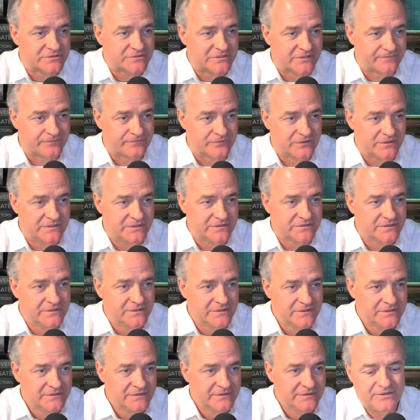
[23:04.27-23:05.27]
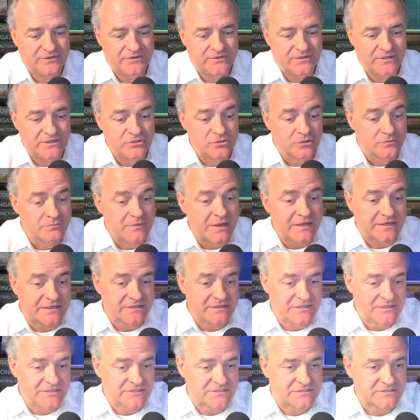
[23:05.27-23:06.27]
different and you're
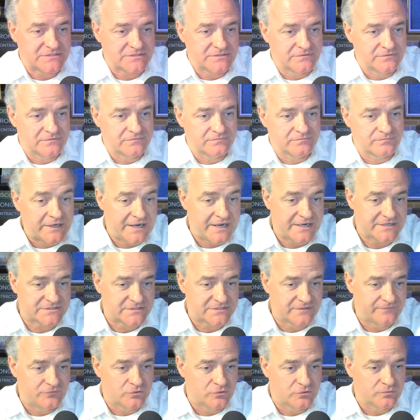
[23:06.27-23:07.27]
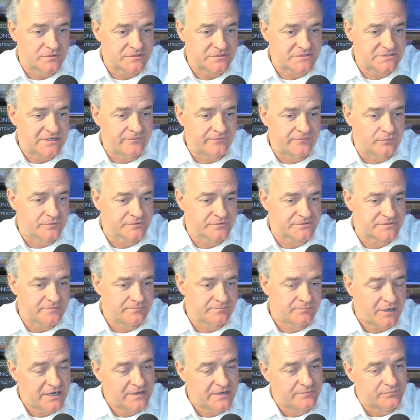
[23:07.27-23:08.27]
making these forecasts of your receivables
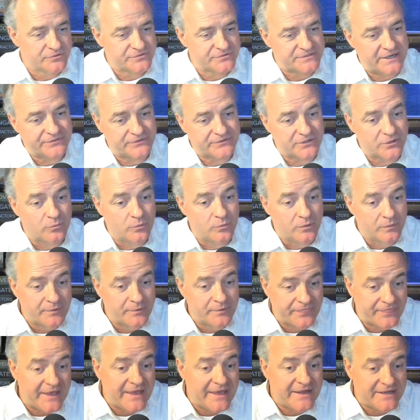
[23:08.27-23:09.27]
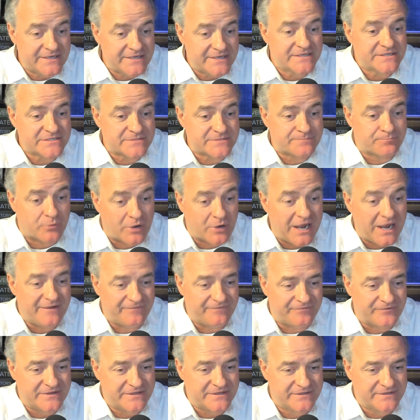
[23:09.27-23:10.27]
and payables out there, well, but that is
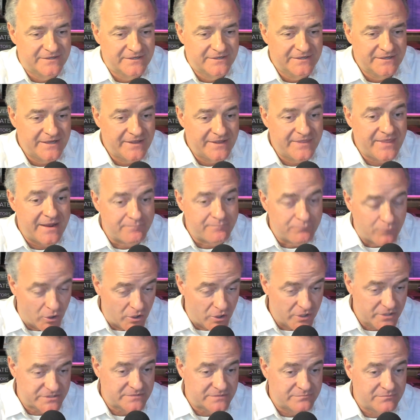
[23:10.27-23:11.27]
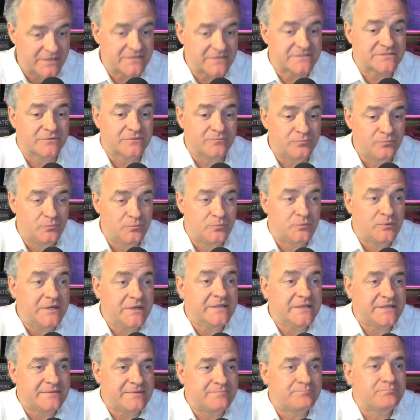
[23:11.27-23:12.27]
profit, and that margin makes a
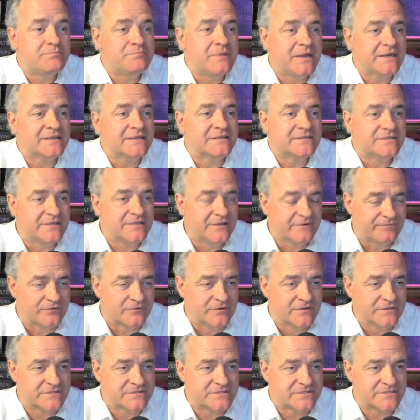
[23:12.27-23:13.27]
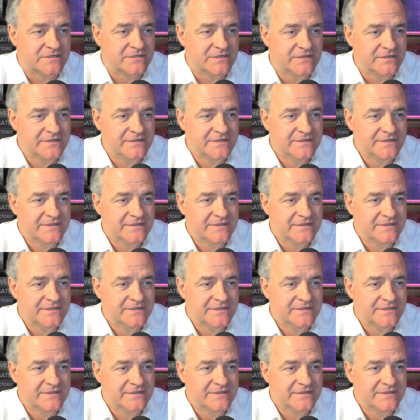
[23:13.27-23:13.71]
really big difference